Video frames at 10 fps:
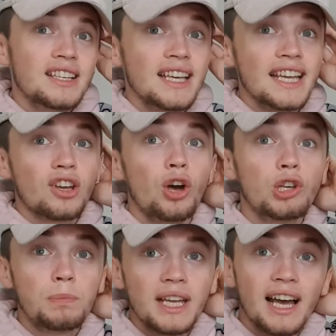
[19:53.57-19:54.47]
it
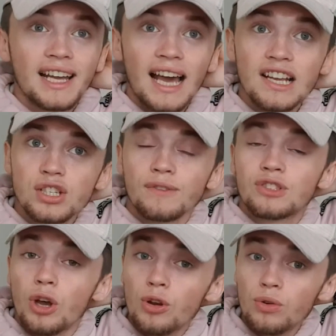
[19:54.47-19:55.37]
could be a case of
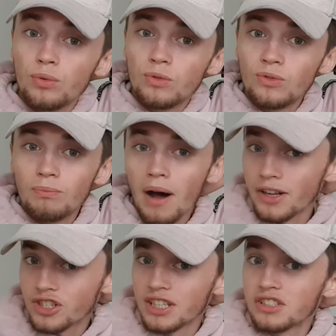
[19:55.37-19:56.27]
two
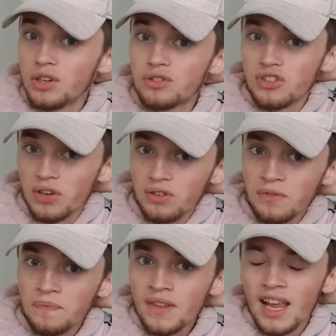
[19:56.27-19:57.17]
much too
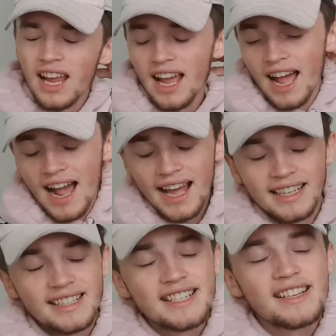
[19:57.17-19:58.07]
soon.
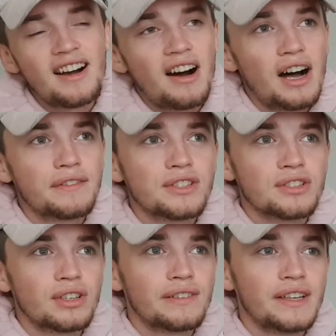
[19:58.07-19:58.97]
And I've just
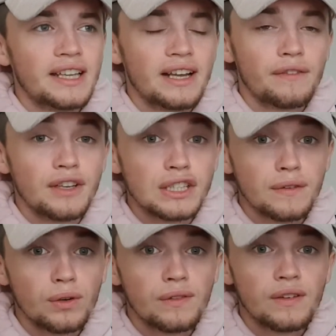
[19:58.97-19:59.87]
got a feeling they'll finish
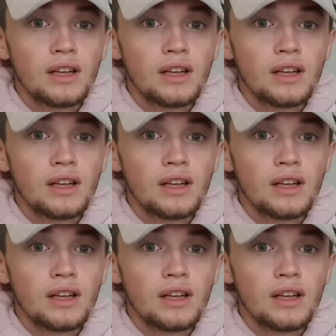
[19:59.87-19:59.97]
fourth.